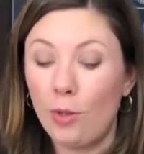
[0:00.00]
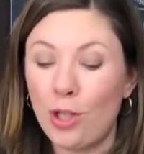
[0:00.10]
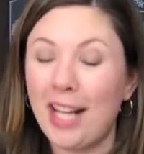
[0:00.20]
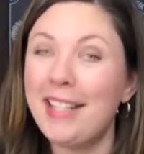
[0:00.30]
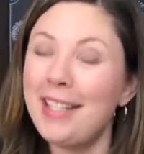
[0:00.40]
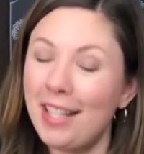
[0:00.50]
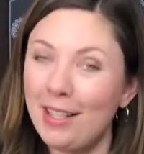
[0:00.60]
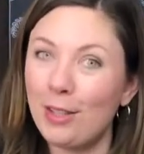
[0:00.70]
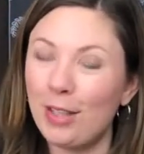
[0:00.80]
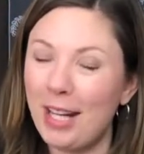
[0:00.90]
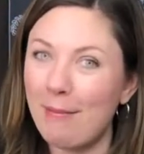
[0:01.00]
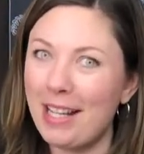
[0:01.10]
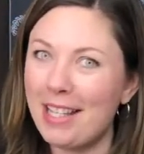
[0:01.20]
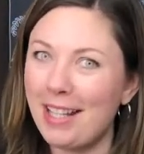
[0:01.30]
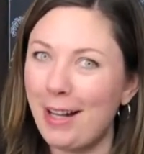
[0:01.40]
which I didn't grate
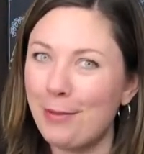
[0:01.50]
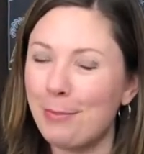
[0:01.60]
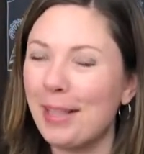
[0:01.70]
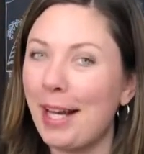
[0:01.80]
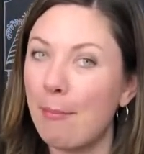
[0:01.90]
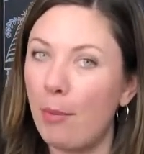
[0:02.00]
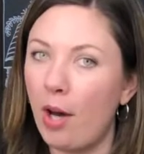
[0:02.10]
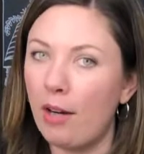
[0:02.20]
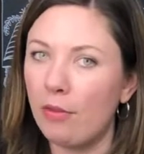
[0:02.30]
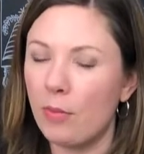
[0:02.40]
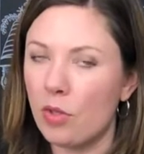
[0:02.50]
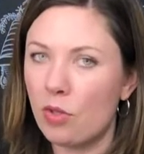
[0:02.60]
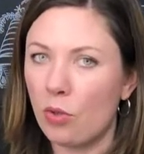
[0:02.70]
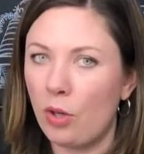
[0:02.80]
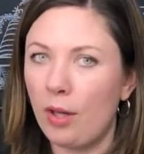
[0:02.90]
myself, but I bought it from the
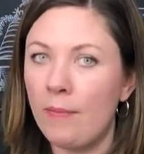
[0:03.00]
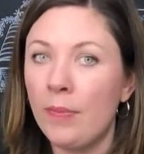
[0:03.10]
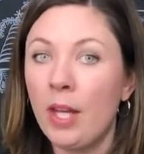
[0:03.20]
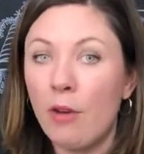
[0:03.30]
store